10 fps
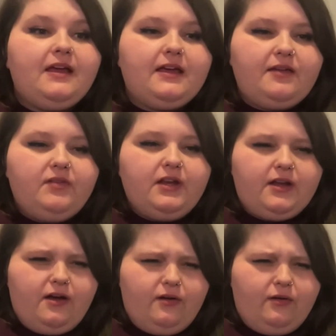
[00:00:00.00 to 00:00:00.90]
giving it a
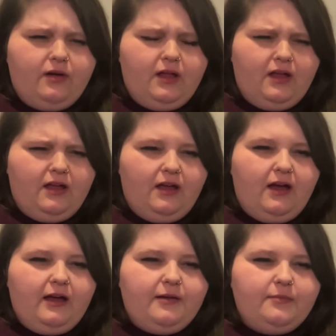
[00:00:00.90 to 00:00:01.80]
go.
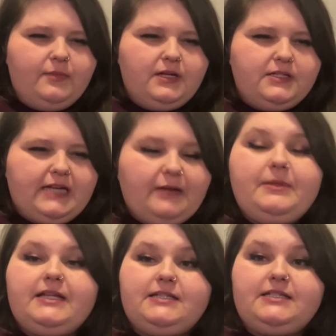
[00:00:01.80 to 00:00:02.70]
I'm 10
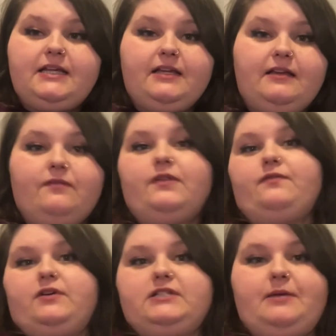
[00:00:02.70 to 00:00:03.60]
minutes in of the
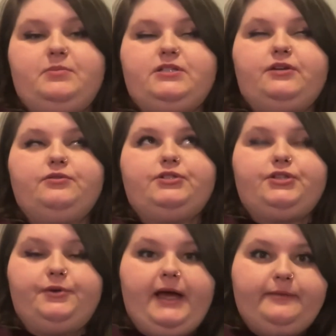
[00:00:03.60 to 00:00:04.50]
first episode.
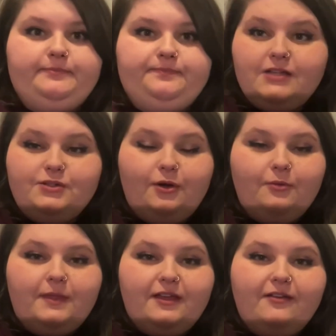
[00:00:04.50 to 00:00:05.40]
So yeah, I do
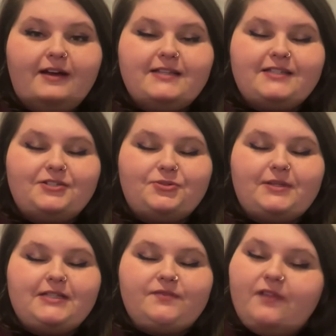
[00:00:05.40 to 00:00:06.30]
hope that you guys enjoyed
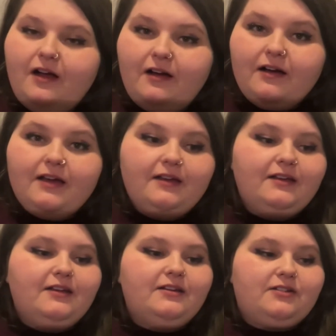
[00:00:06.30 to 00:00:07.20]
this vlog.
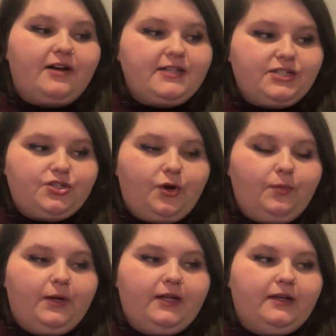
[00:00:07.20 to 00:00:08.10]
Sorry, it's a short
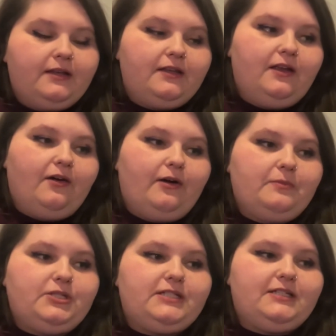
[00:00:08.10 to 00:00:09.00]
one. You know,
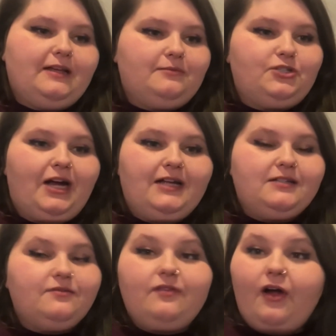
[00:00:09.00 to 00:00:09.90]
I'm trying
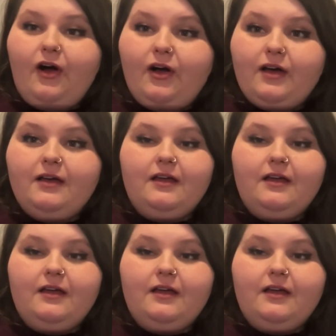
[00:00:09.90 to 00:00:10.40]
to vlog